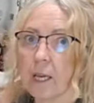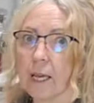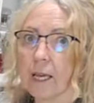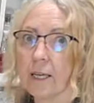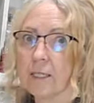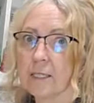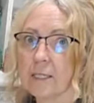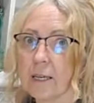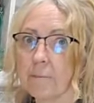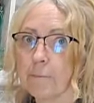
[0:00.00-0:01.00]

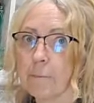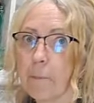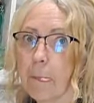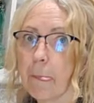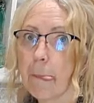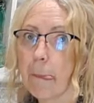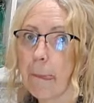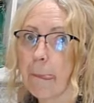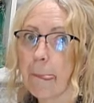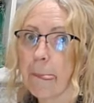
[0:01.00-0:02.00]
And,
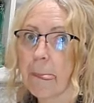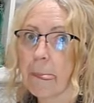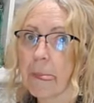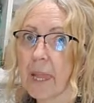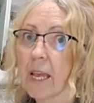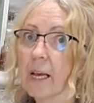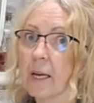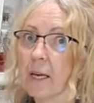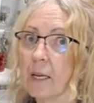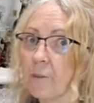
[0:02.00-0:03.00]
yeah,